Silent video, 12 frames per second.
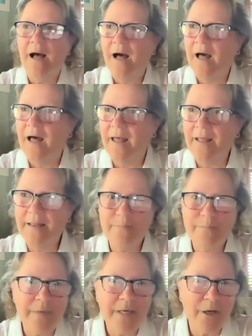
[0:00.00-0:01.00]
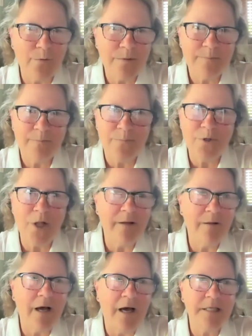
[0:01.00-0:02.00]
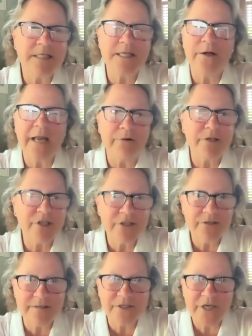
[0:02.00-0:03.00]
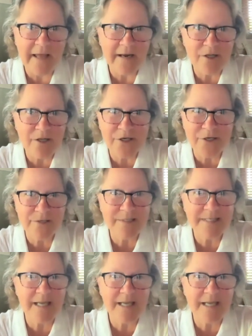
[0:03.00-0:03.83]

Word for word: I, you know, what I sought out channelers.